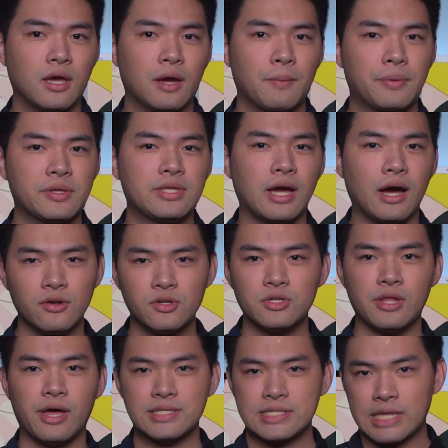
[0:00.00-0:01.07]
but the
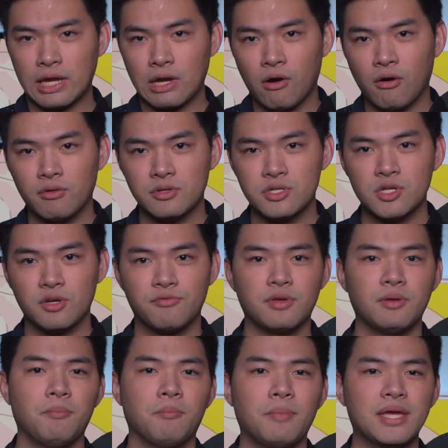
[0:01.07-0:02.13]
underlying psychology of
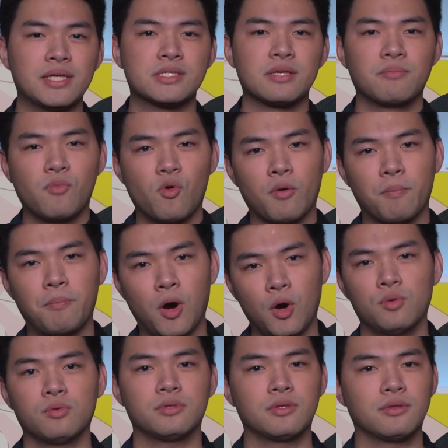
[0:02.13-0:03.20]
it makes it more
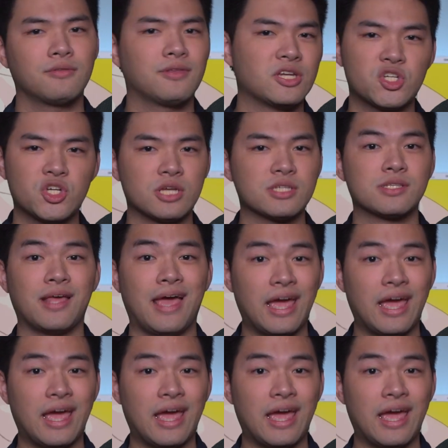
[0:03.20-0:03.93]
potent than just